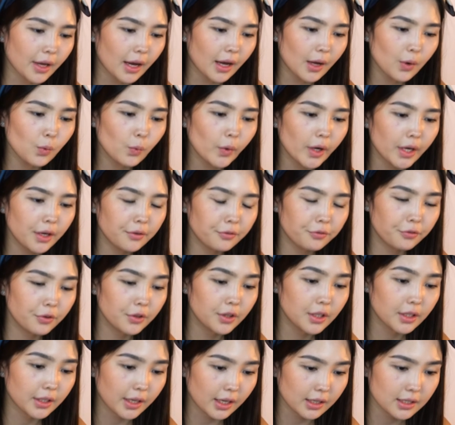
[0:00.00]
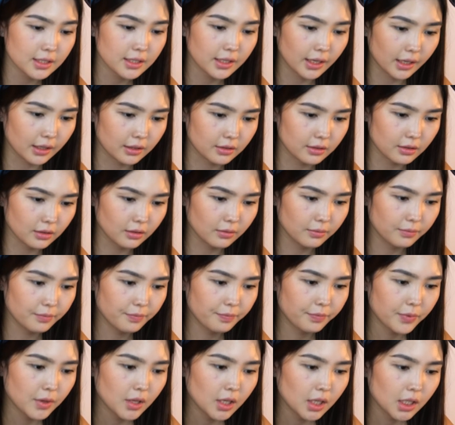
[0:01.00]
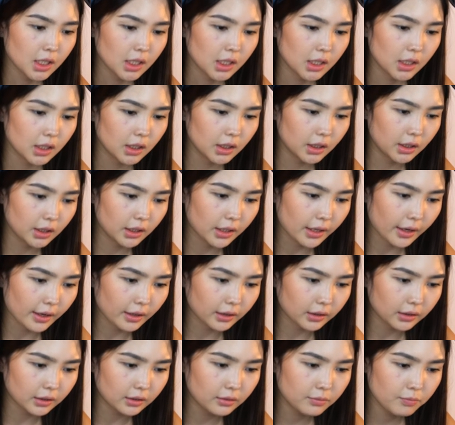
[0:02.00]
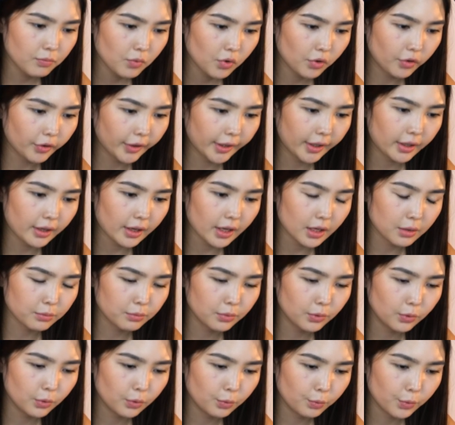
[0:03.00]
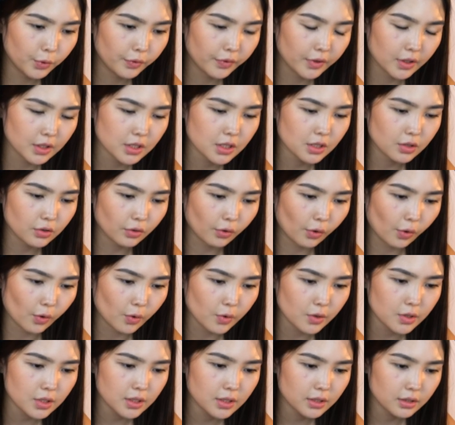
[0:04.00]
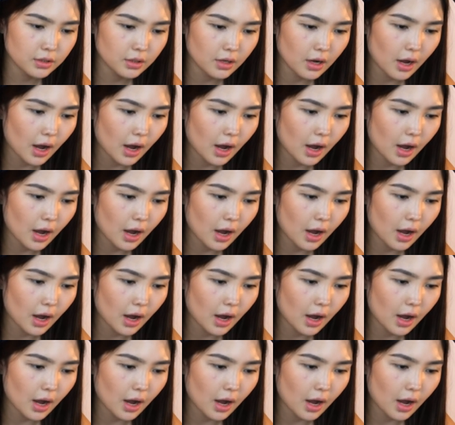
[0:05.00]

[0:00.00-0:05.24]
I'm waiting for the next candle. Yeah, green and blue moving crossed.